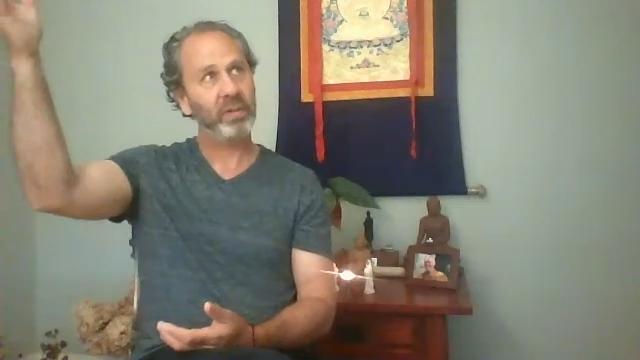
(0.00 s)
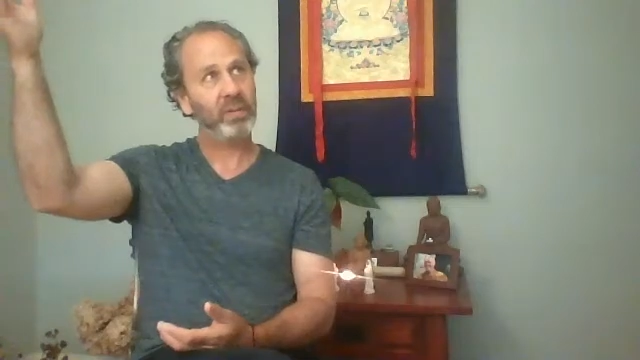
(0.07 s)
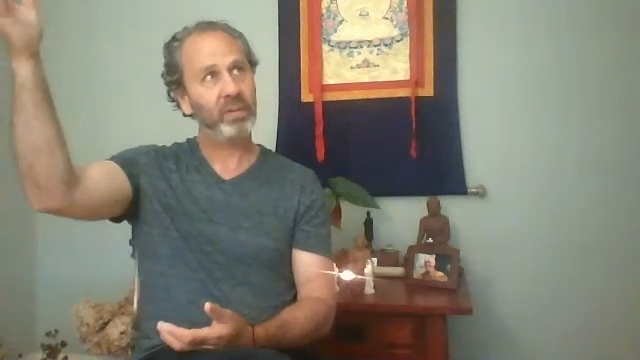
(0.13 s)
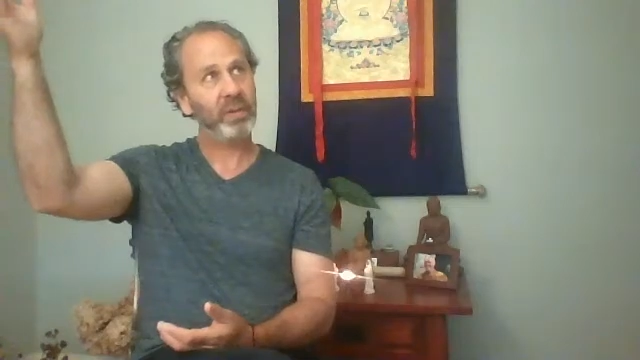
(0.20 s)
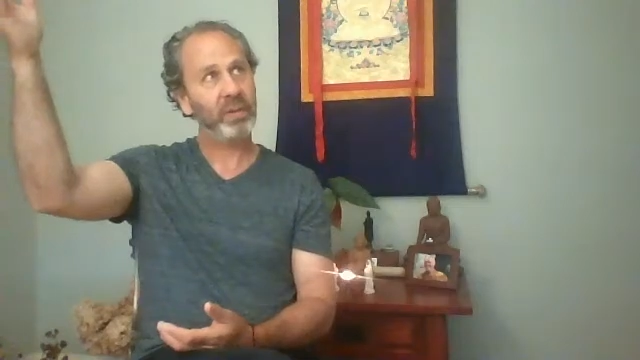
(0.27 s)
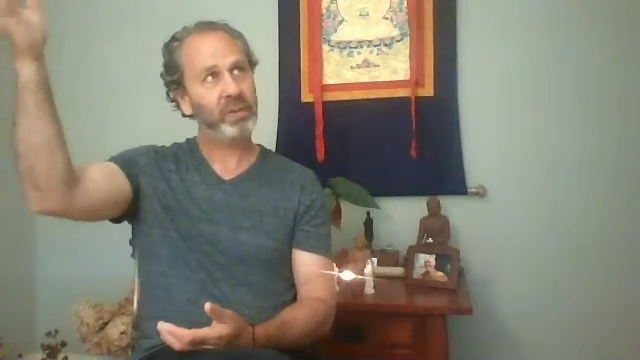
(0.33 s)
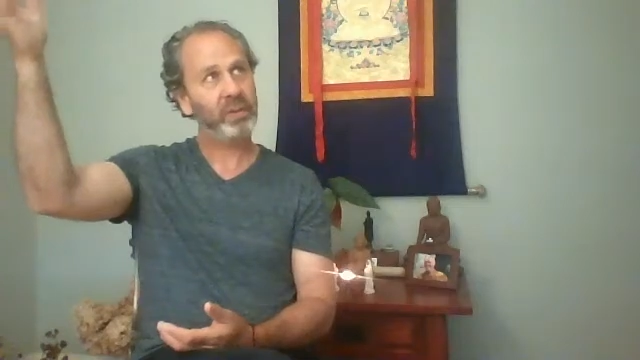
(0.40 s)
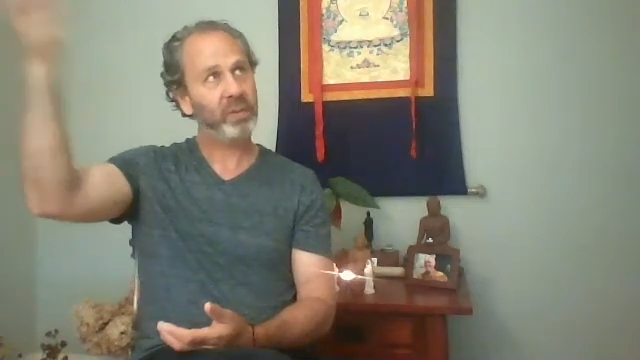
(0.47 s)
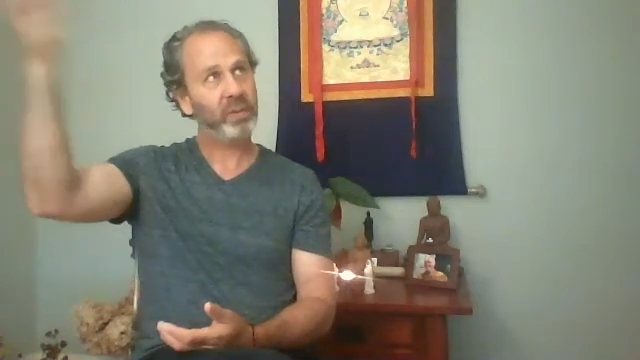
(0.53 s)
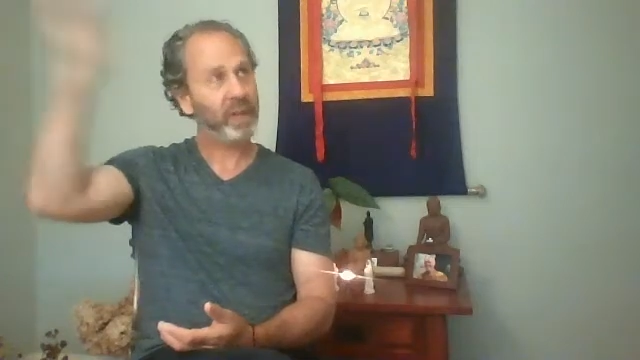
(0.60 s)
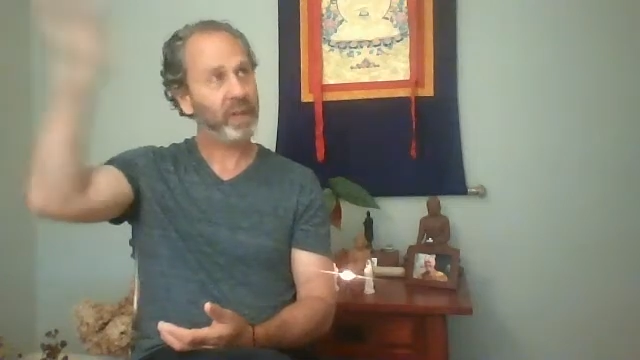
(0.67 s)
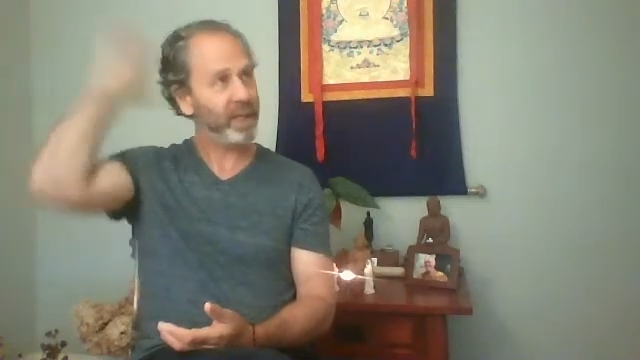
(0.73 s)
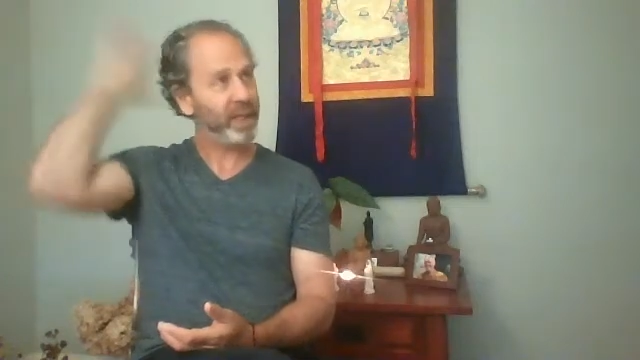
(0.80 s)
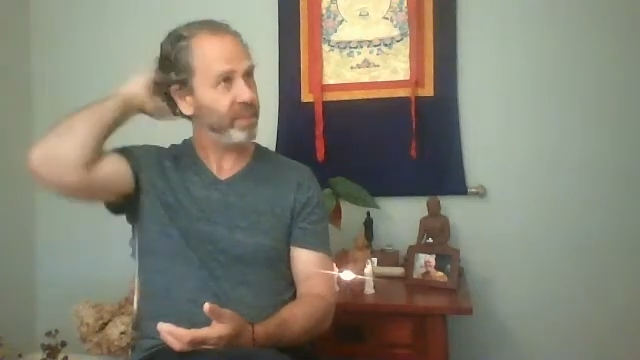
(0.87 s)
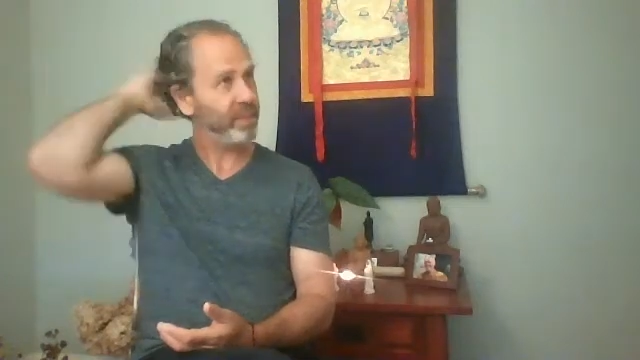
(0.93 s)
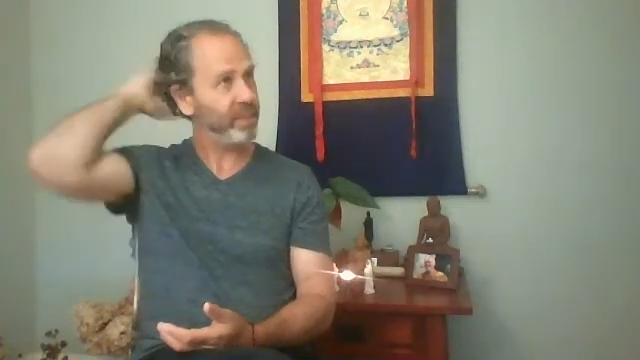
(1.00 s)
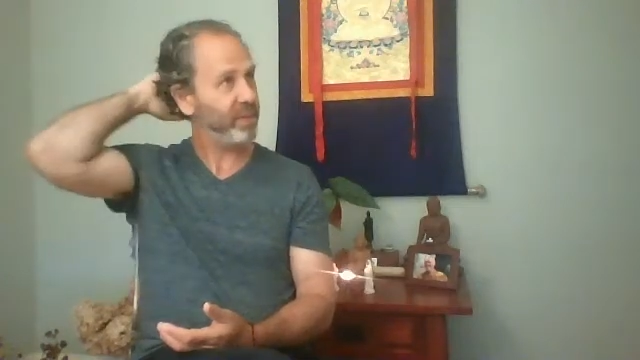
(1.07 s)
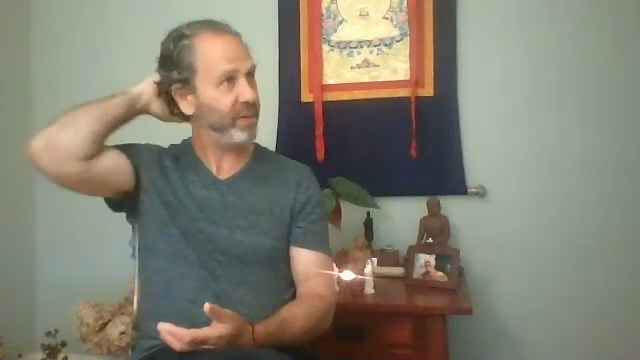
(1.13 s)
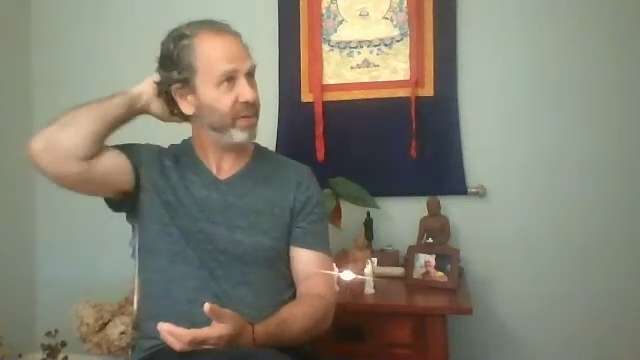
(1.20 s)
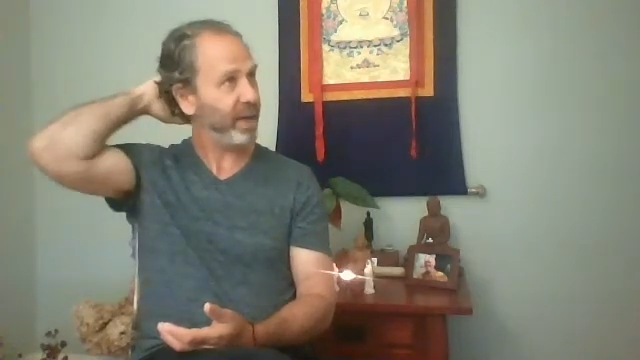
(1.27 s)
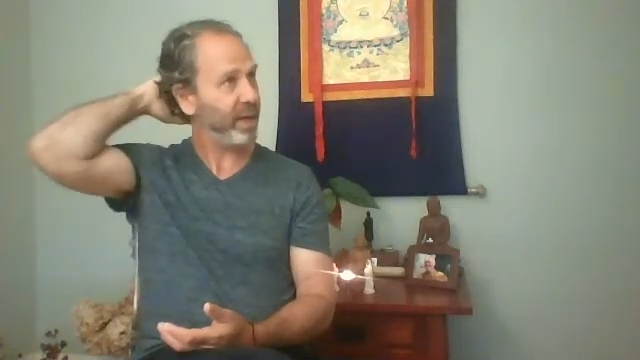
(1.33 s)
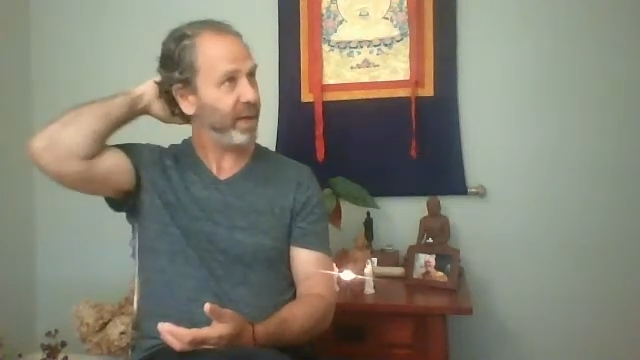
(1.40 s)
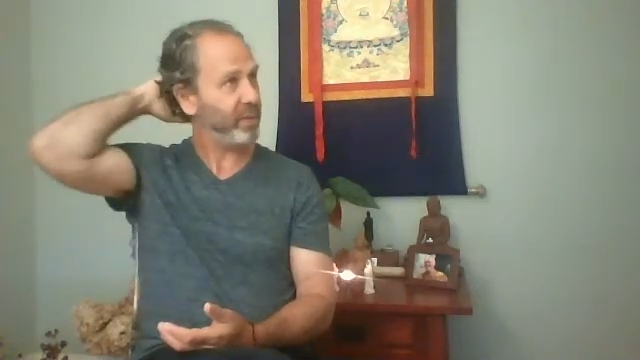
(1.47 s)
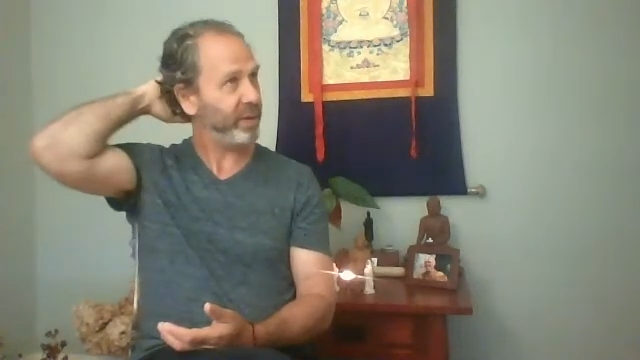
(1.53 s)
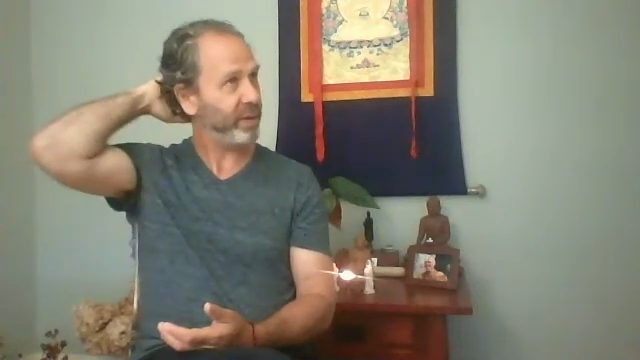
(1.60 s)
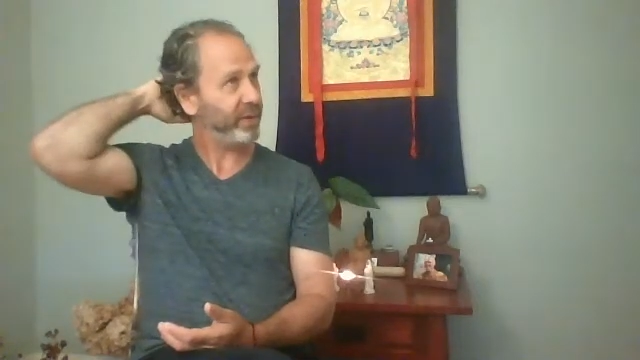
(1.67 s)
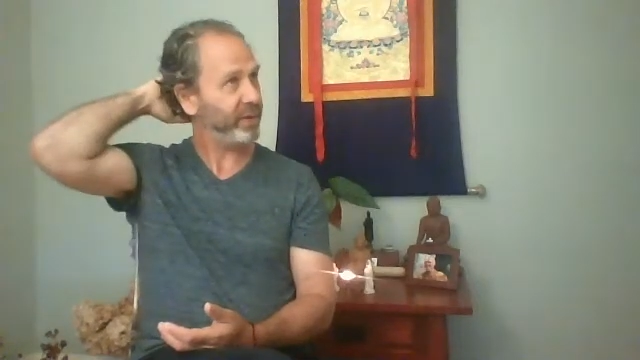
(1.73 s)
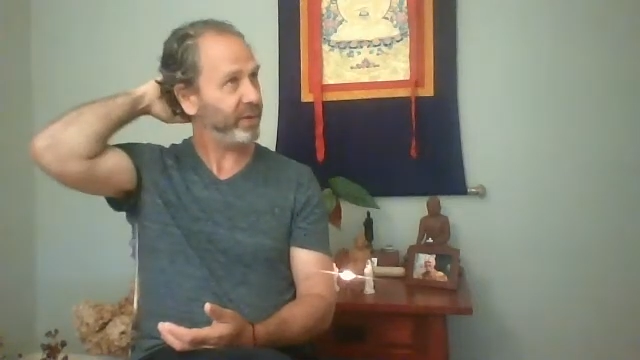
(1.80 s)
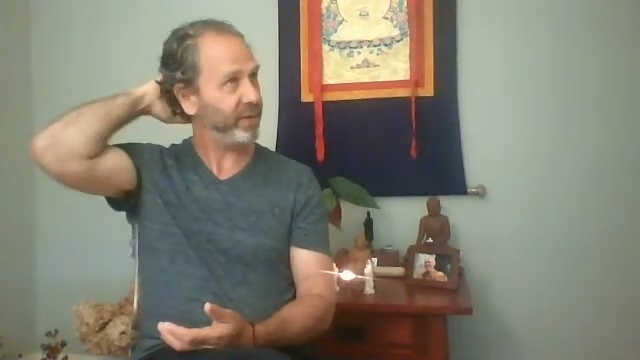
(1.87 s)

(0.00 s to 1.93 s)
Well, I wonder what kind of bird that was.